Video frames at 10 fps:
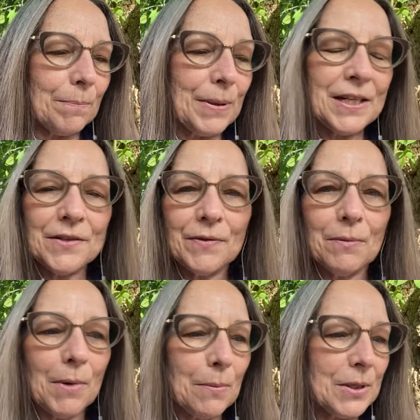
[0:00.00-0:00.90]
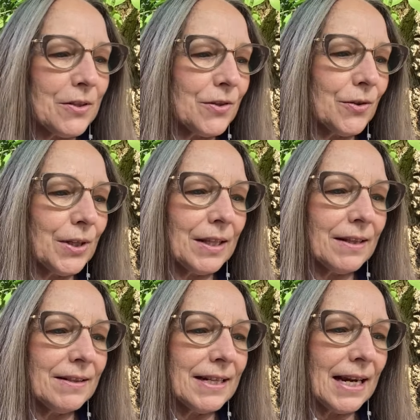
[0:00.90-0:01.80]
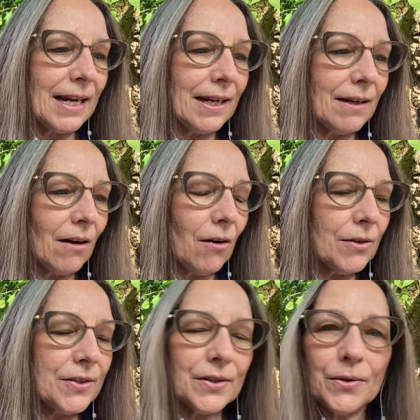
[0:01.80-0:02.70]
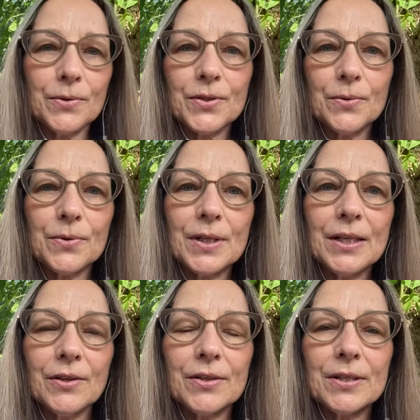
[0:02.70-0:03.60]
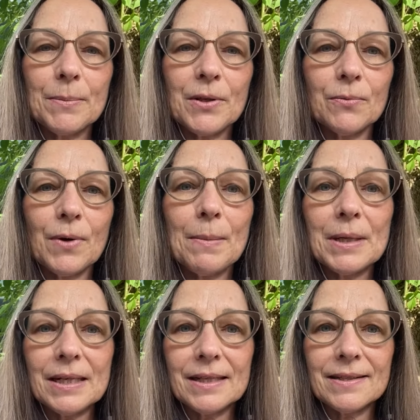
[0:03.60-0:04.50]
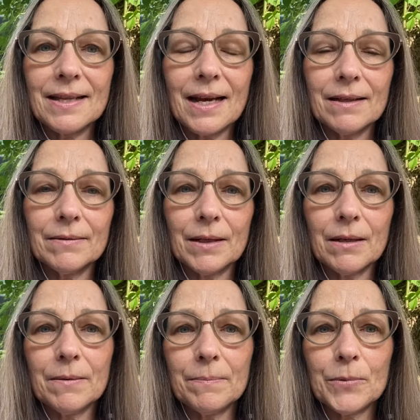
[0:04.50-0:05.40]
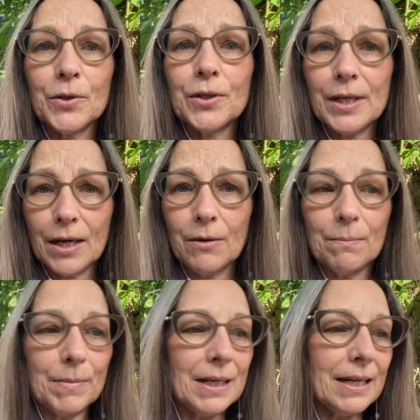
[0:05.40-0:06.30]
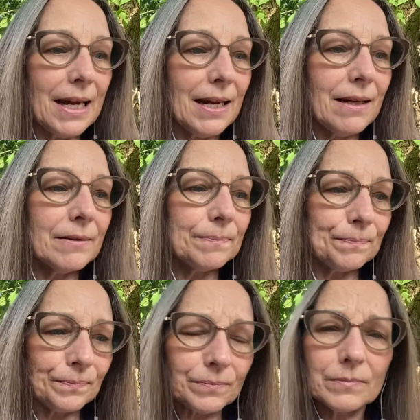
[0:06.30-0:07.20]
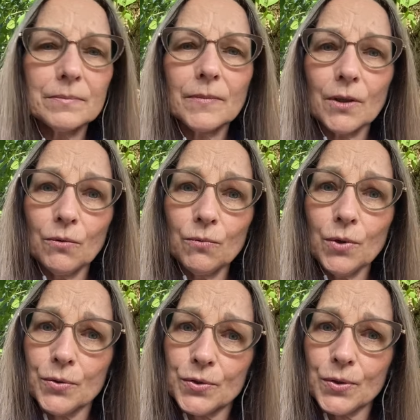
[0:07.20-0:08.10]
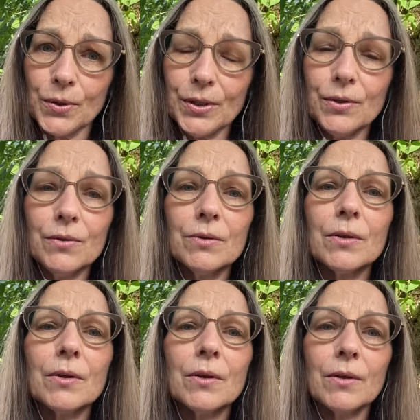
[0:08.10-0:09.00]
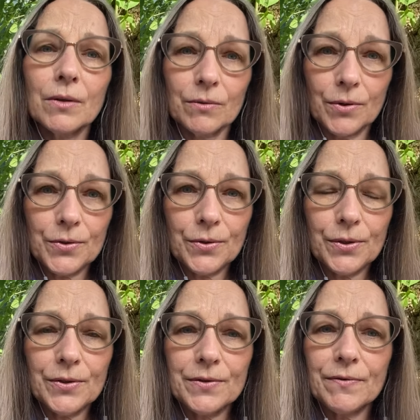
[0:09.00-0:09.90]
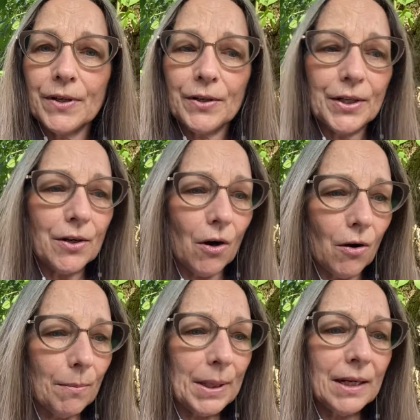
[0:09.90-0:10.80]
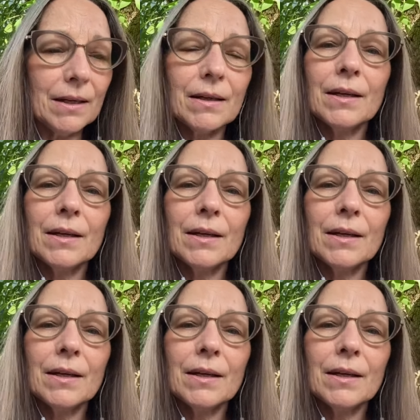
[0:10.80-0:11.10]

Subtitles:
peaceful moments during the day. Also, so here are some of the remedies that could help mitigate. Rose oil is very calming.